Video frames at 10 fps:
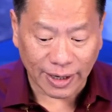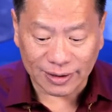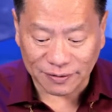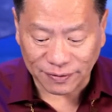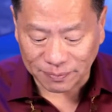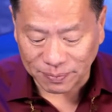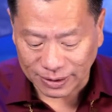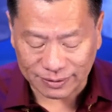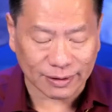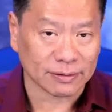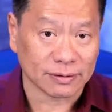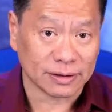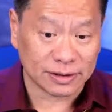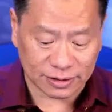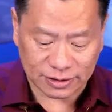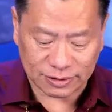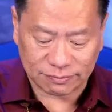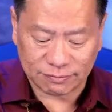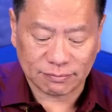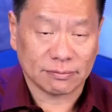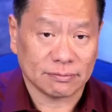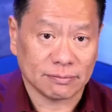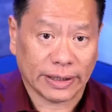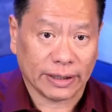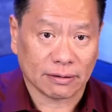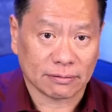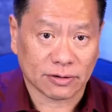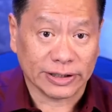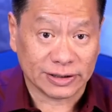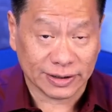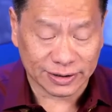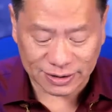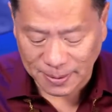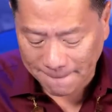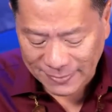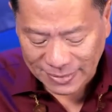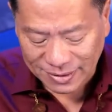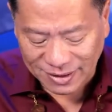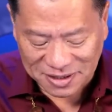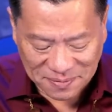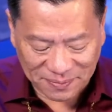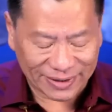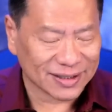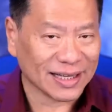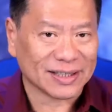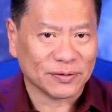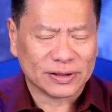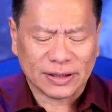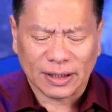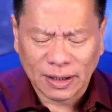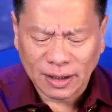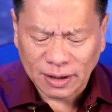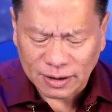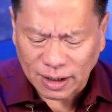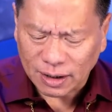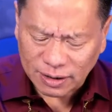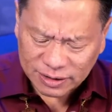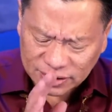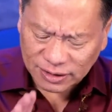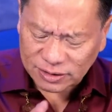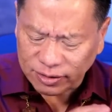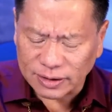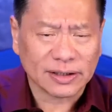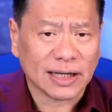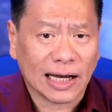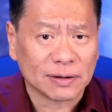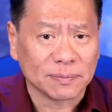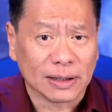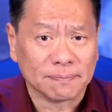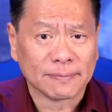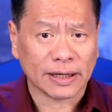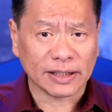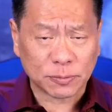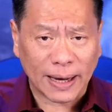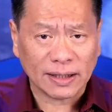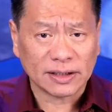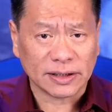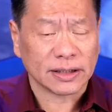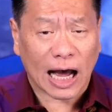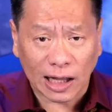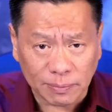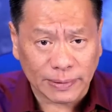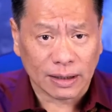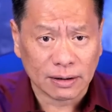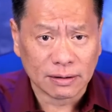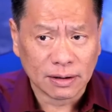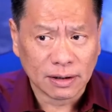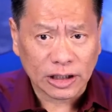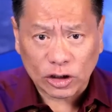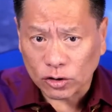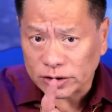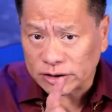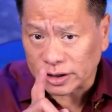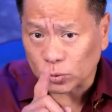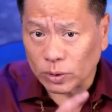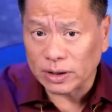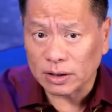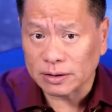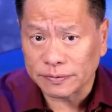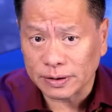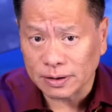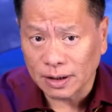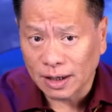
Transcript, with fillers: And the funny part, uh, this is just my craziness. I remember in class I would say, yeah, in Sanskrit is Atma. In Spanish is Alma. You notice it's just one letter different?